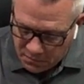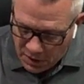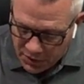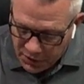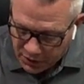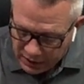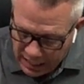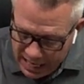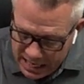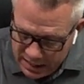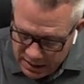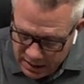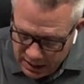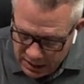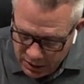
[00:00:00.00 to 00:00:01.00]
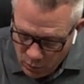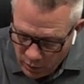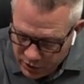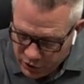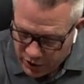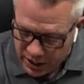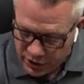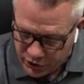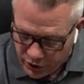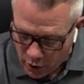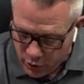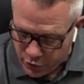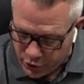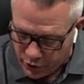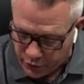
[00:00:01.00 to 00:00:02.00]
the land in which they
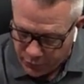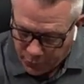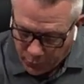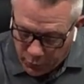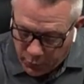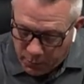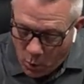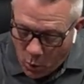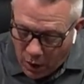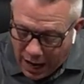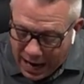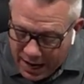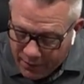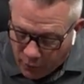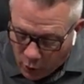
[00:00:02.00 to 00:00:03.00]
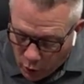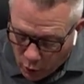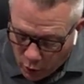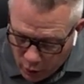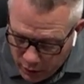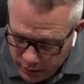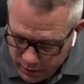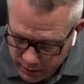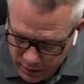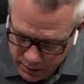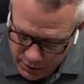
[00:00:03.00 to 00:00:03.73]
sojourn. Furthermore, I have heard